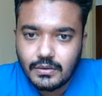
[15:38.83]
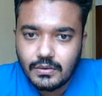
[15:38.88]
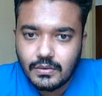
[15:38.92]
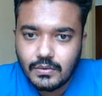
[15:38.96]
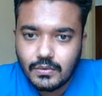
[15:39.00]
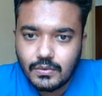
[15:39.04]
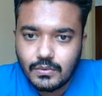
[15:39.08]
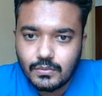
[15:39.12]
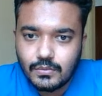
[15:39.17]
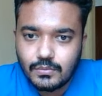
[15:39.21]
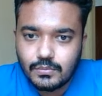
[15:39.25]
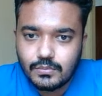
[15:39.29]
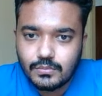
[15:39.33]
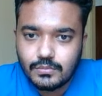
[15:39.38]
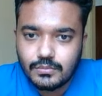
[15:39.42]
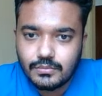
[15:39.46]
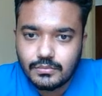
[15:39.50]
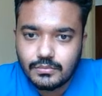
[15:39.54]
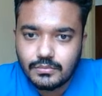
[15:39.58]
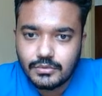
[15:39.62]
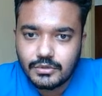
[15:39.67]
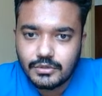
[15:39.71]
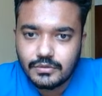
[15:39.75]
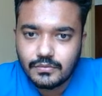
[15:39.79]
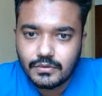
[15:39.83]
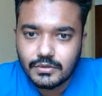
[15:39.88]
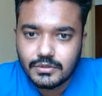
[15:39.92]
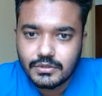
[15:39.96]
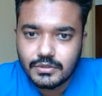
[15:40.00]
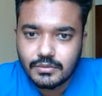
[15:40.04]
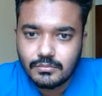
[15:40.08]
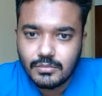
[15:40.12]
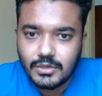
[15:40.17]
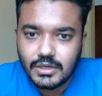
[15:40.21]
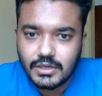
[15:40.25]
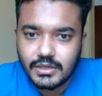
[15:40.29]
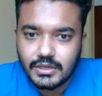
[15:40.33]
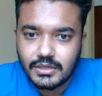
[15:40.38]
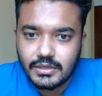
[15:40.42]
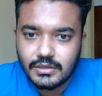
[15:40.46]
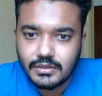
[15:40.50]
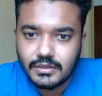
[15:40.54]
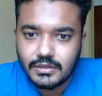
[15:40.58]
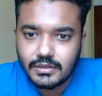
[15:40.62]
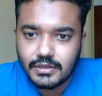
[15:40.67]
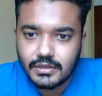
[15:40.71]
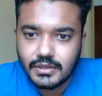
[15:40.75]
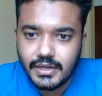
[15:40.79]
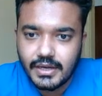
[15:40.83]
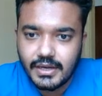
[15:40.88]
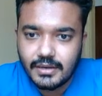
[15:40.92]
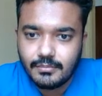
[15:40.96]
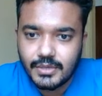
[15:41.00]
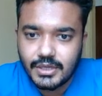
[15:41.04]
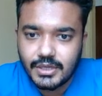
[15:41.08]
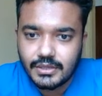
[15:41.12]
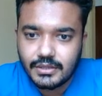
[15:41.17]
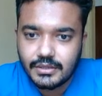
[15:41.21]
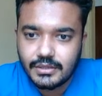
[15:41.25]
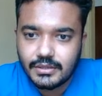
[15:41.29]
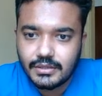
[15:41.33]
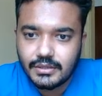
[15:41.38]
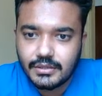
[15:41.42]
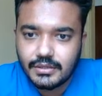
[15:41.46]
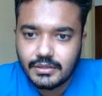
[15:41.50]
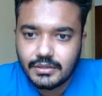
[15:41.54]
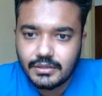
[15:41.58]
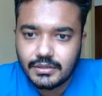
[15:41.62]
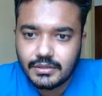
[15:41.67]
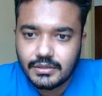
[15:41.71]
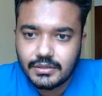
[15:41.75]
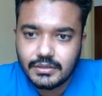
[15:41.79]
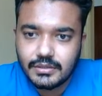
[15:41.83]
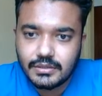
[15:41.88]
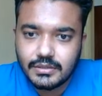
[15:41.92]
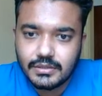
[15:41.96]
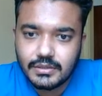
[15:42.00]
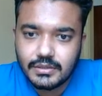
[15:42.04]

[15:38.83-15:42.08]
Oh, it was a blunder, damn it.